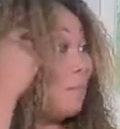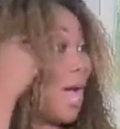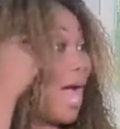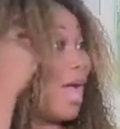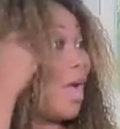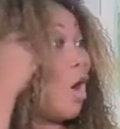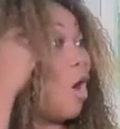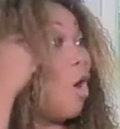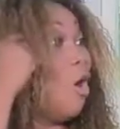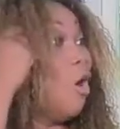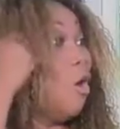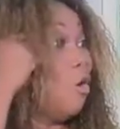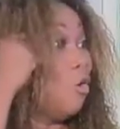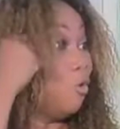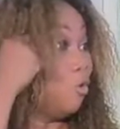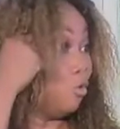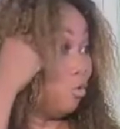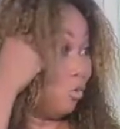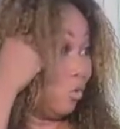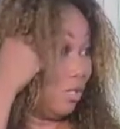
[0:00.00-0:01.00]
but my
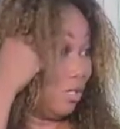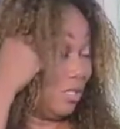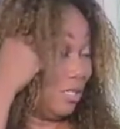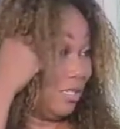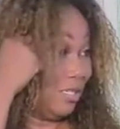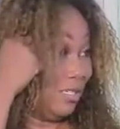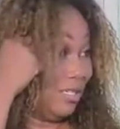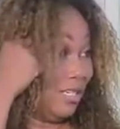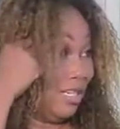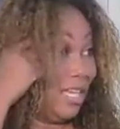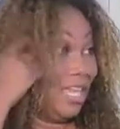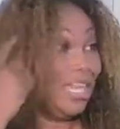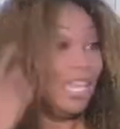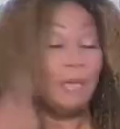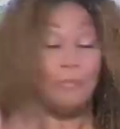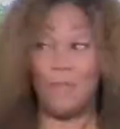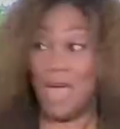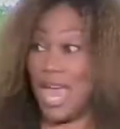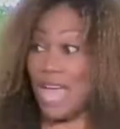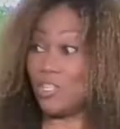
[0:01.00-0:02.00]
own
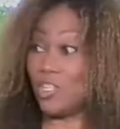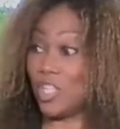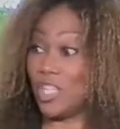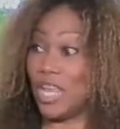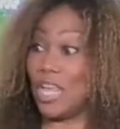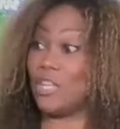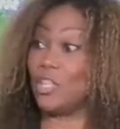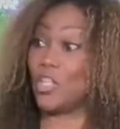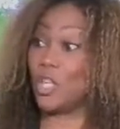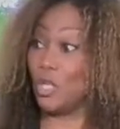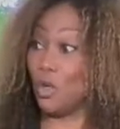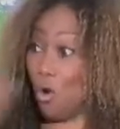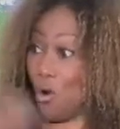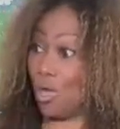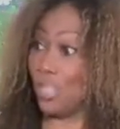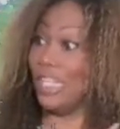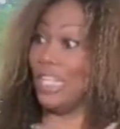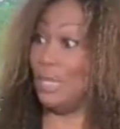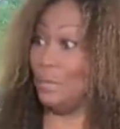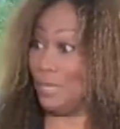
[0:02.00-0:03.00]
imagination
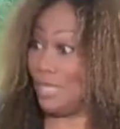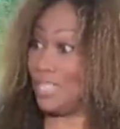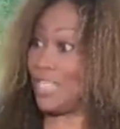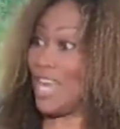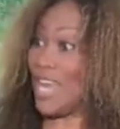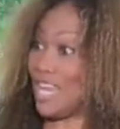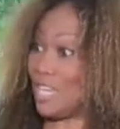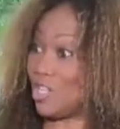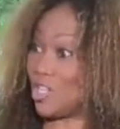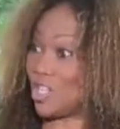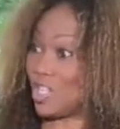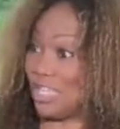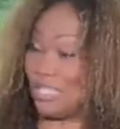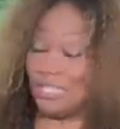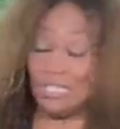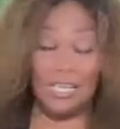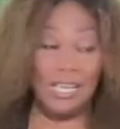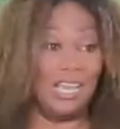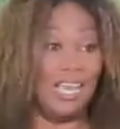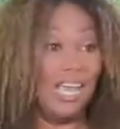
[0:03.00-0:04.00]
or
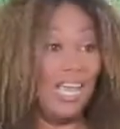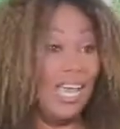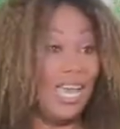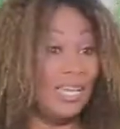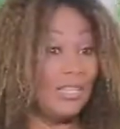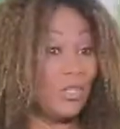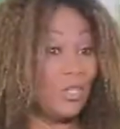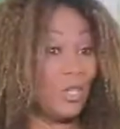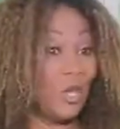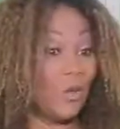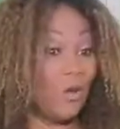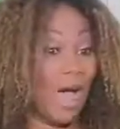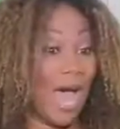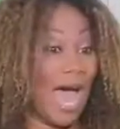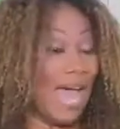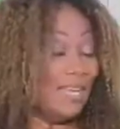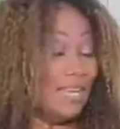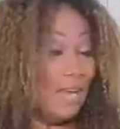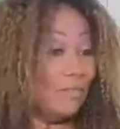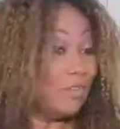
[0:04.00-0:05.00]
limitation. And so
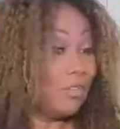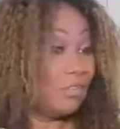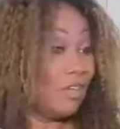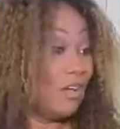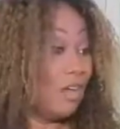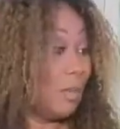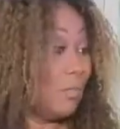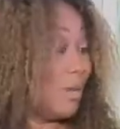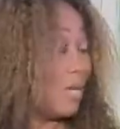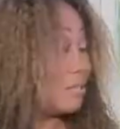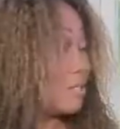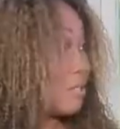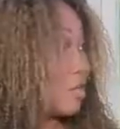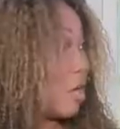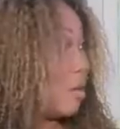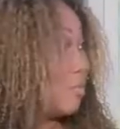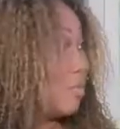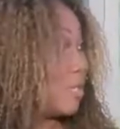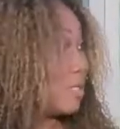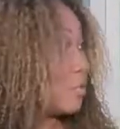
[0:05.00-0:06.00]
I never thought about
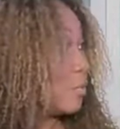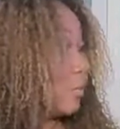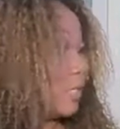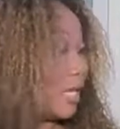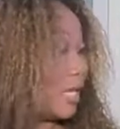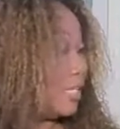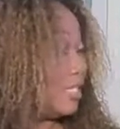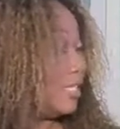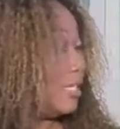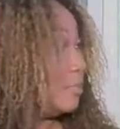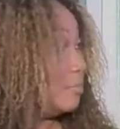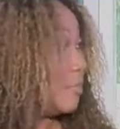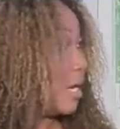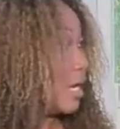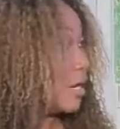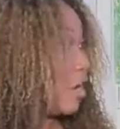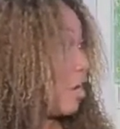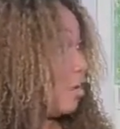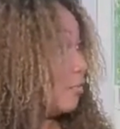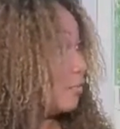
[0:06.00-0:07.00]
Starbucks when I did my